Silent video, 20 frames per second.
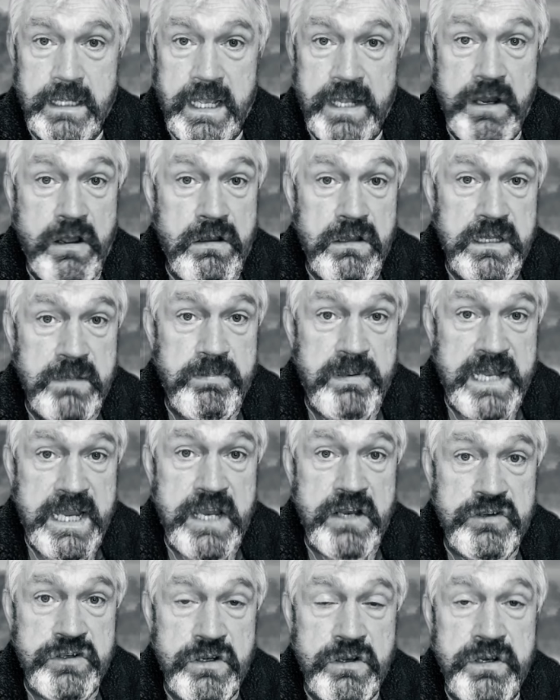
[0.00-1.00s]
And all the
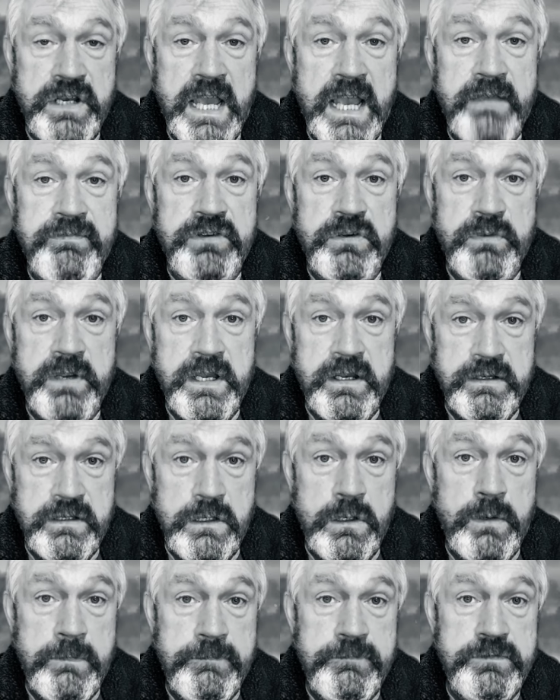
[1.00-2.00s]
players are going to have to wear
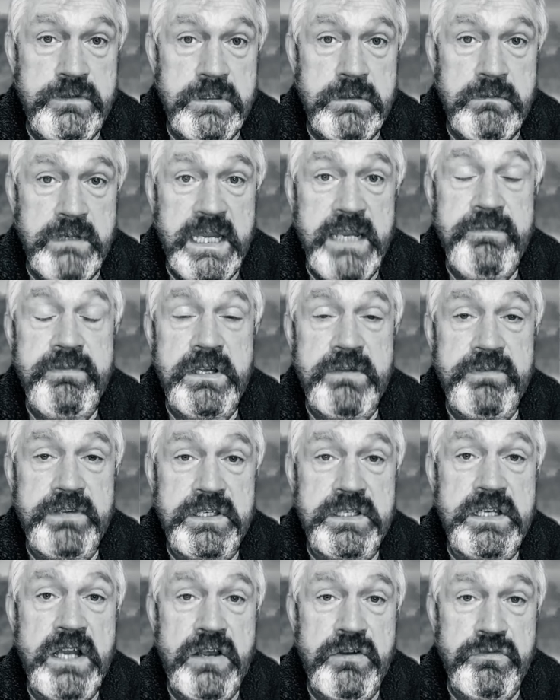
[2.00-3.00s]
gloves, even if
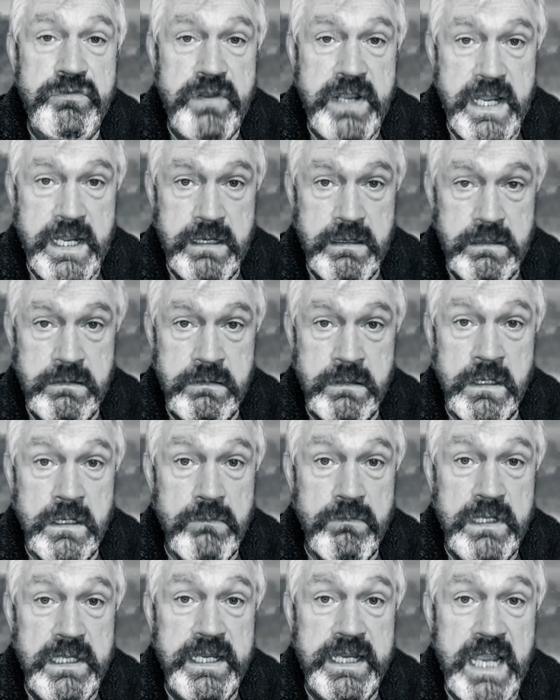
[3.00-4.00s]
it's not raining.
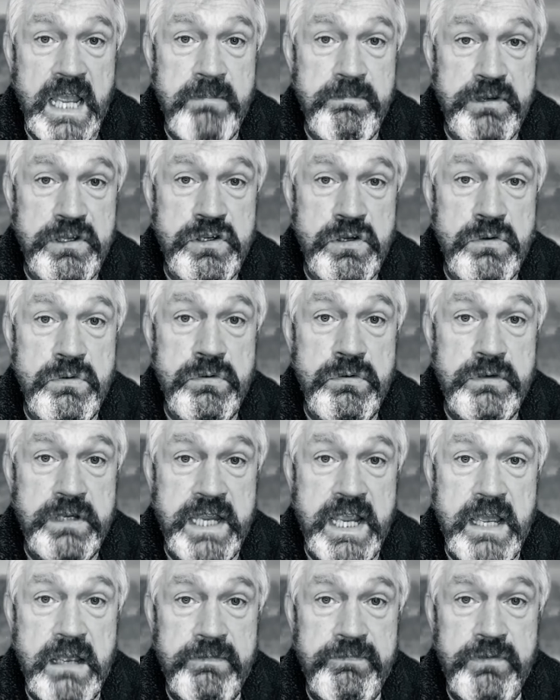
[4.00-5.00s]
Well, you can't be too
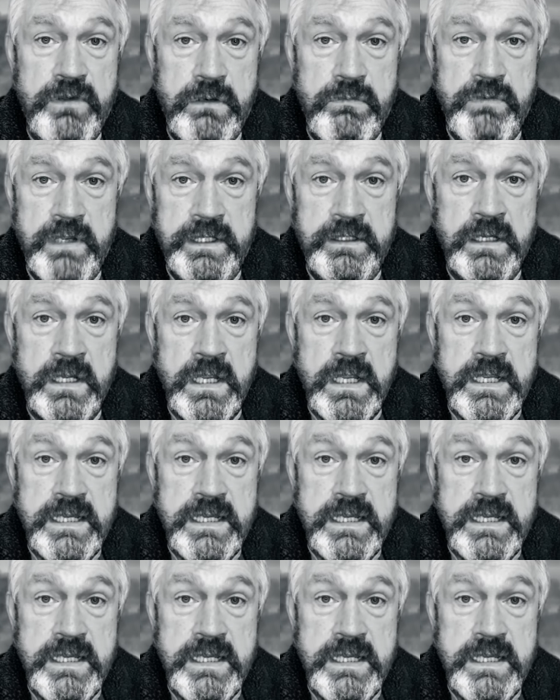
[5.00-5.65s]
careful with